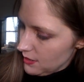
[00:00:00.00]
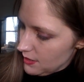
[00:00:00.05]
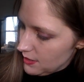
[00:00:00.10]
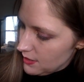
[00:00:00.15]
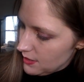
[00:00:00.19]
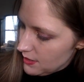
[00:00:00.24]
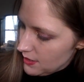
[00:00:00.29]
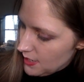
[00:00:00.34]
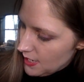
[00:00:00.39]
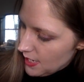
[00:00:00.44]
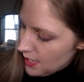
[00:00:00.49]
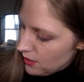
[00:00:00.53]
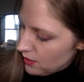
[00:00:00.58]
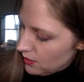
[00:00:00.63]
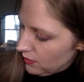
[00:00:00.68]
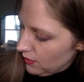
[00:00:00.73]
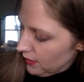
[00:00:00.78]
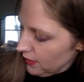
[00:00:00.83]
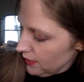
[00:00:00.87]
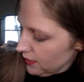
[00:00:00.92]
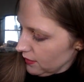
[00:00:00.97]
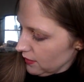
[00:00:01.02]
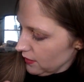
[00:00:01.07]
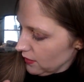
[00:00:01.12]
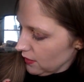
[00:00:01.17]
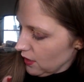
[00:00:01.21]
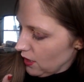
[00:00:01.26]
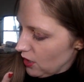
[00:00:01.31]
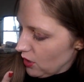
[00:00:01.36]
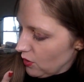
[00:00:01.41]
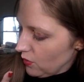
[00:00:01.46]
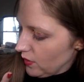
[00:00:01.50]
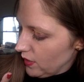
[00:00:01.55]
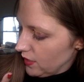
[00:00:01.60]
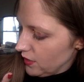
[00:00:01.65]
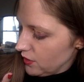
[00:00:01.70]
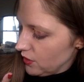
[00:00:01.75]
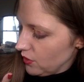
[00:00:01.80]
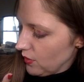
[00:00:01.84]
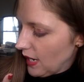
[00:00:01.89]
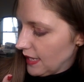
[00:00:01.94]
Now let's go
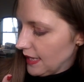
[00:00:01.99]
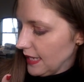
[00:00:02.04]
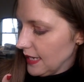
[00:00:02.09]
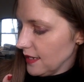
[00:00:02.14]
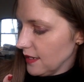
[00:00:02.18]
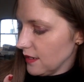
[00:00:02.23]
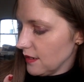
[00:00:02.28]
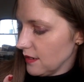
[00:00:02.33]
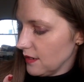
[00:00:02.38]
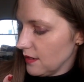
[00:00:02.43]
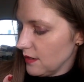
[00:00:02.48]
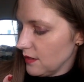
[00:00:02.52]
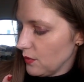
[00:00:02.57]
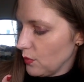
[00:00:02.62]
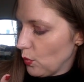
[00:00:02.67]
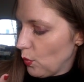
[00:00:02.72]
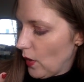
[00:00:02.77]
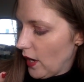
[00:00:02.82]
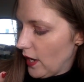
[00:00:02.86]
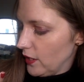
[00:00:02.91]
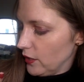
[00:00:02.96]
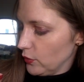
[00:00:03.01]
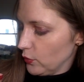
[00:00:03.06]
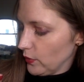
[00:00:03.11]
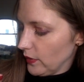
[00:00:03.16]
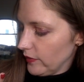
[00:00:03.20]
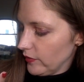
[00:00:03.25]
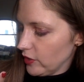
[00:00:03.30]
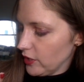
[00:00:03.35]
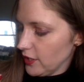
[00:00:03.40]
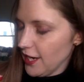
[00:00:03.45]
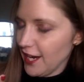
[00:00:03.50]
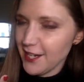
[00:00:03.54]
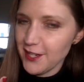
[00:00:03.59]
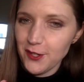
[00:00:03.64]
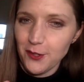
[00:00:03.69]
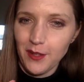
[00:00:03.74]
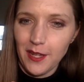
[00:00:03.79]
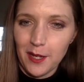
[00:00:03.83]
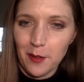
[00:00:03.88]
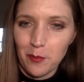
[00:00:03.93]
into, I like Wild River. I
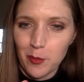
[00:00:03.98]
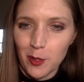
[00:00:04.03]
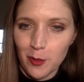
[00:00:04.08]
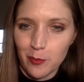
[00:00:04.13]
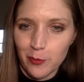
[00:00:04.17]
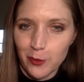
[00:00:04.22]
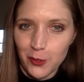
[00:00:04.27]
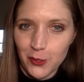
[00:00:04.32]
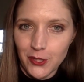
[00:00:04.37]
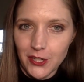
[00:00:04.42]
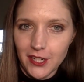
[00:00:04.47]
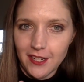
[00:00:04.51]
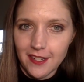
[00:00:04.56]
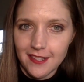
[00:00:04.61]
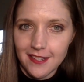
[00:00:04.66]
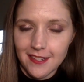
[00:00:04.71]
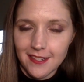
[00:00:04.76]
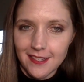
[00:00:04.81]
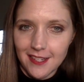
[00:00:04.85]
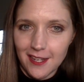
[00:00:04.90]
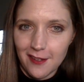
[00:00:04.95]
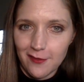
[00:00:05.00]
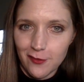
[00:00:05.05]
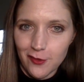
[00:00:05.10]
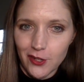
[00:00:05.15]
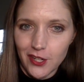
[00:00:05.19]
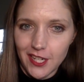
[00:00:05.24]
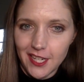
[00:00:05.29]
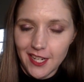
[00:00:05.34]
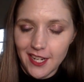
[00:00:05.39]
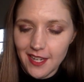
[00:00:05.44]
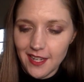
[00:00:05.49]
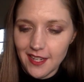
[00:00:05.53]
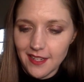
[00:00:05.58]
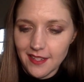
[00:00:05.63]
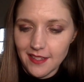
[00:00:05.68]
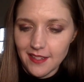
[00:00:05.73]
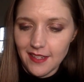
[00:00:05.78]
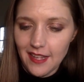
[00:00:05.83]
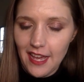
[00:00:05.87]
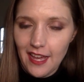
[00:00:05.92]
do like purple shades because I have green
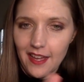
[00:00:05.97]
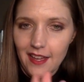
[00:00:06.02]
eyes.